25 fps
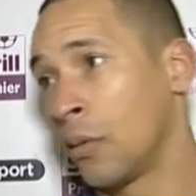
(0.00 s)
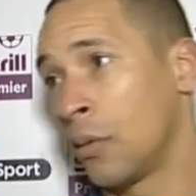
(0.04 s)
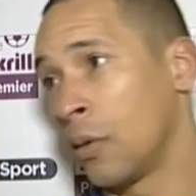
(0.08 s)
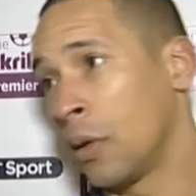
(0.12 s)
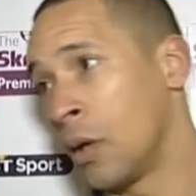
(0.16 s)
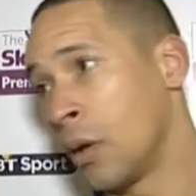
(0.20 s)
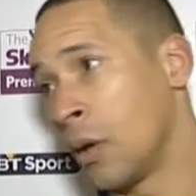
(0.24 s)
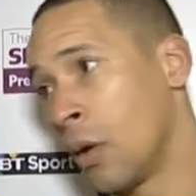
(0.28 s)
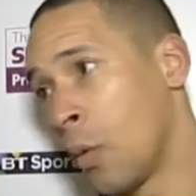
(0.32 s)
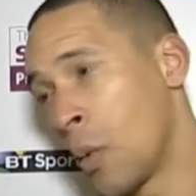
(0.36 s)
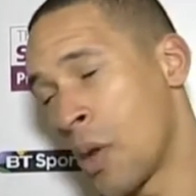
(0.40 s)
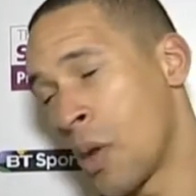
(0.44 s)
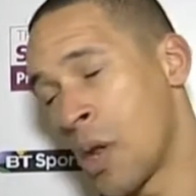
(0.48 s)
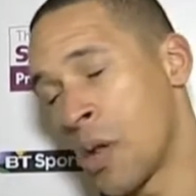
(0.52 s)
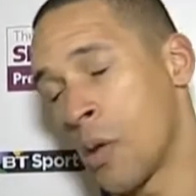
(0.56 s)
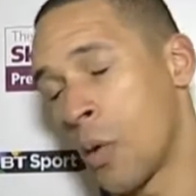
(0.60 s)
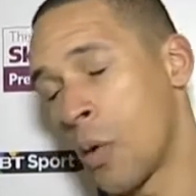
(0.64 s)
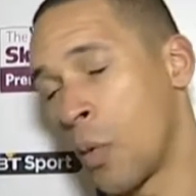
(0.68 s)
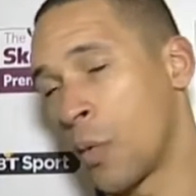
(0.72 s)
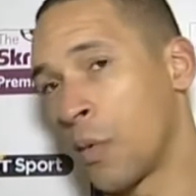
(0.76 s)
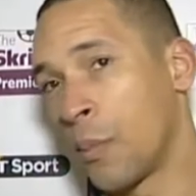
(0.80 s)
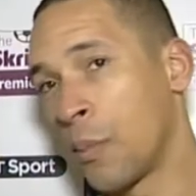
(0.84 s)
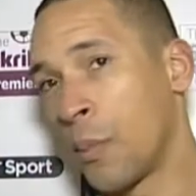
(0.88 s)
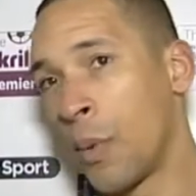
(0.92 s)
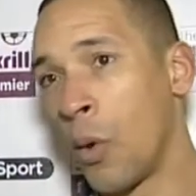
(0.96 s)
Which is
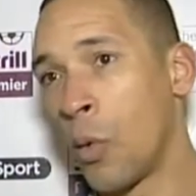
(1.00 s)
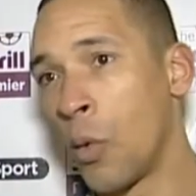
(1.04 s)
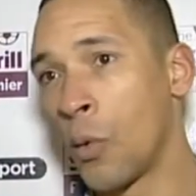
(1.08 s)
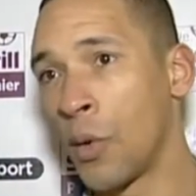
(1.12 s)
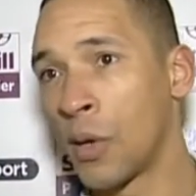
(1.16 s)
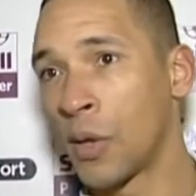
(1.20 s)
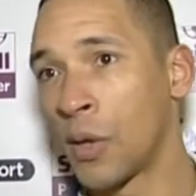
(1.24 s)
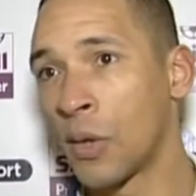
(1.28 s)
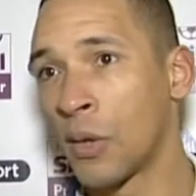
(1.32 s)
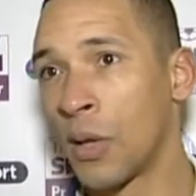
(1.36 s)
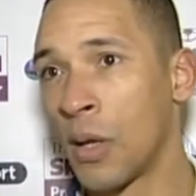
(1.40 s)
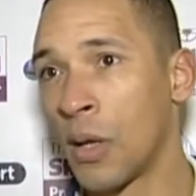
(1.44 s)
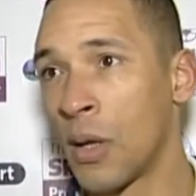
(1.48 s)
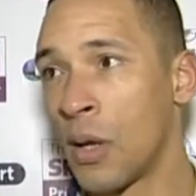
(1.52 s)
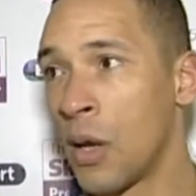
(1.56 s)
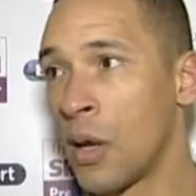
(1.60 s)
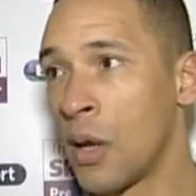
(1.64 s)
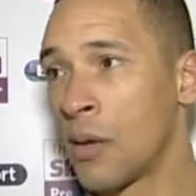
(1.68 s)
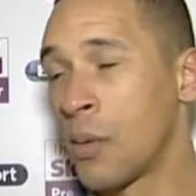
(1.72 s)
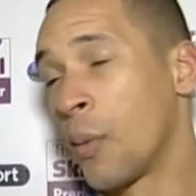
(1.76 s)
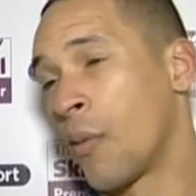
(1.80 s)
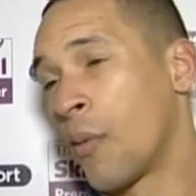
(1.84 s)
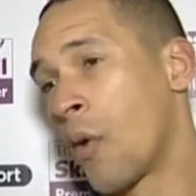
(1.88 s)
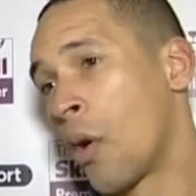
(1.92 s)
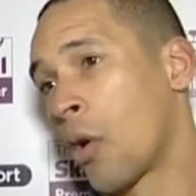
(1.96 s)
always a bonus.
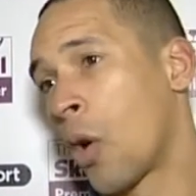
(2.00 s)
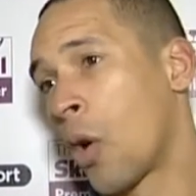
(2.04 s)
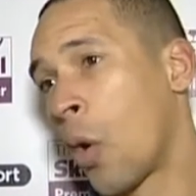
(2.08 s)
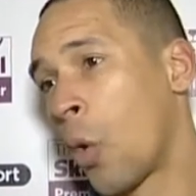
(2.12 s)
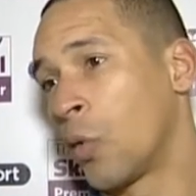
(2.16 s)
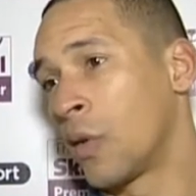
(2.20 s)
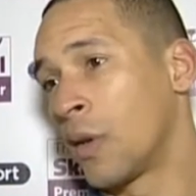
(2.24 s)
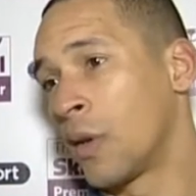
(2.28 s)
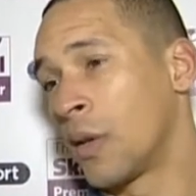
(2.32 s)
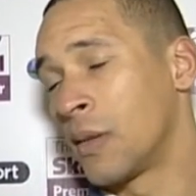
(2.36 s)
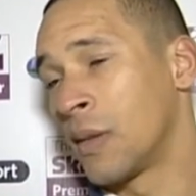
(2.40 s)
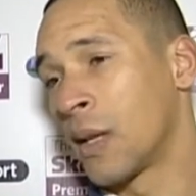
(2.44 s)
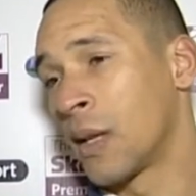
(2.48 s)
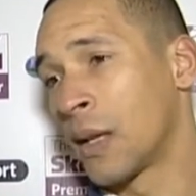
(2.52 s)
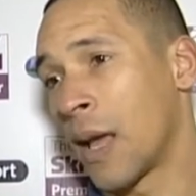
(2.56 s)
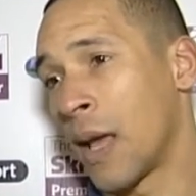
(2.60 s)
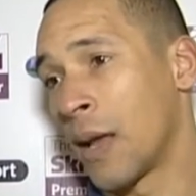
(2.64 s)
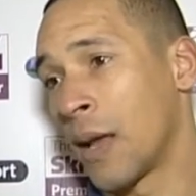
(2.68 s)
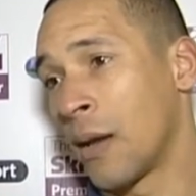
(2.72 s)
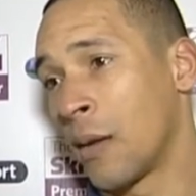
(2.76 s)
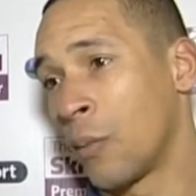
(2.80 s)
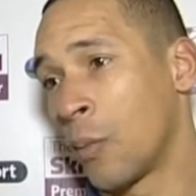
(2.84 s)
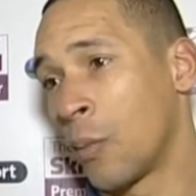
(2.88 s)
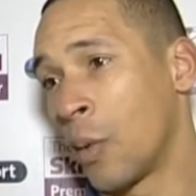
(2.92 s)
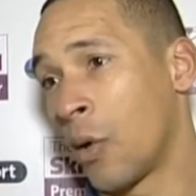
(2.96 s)
So we've got goals in us
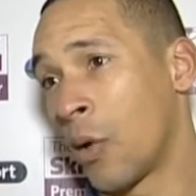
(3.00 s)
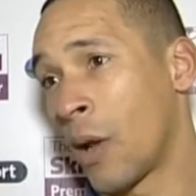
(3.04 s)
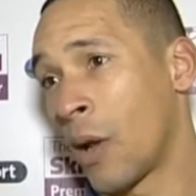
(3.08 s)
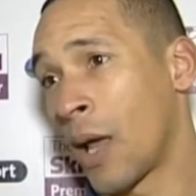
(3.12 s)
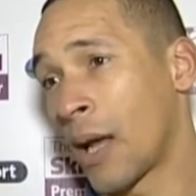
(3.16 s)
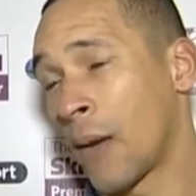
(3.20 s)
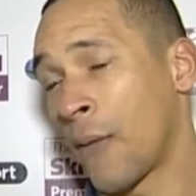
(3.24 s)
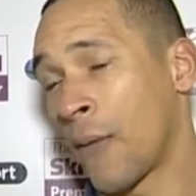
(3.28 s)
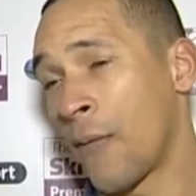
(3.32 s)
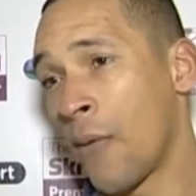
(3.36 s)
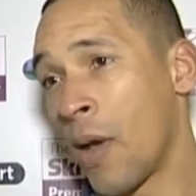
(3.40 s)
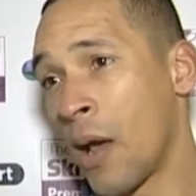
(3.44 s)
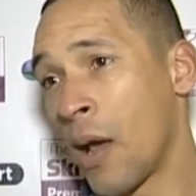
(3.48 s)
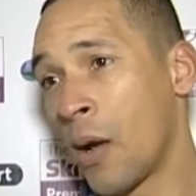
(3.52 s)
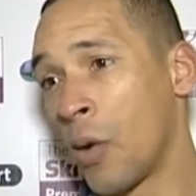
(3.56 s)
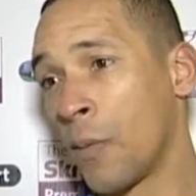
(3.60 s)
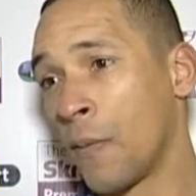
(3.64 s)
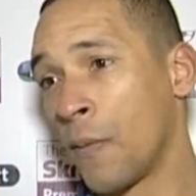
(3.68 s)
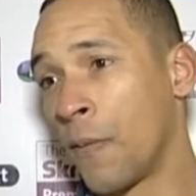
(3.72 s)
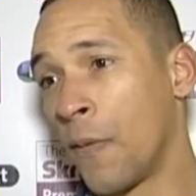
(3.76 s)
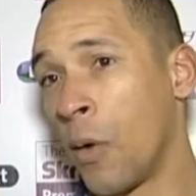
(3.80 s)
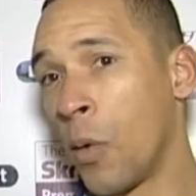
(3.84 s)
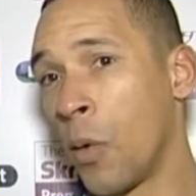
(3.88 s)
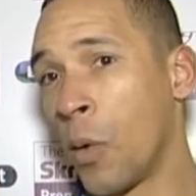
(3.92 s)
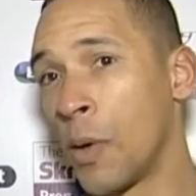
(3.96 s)
again, and we look like a threat
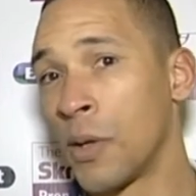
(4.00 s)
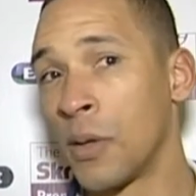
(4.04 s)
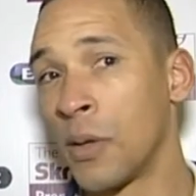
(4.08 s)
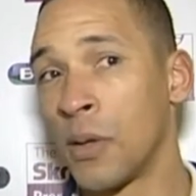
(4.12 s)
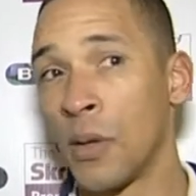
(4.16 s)
going forward.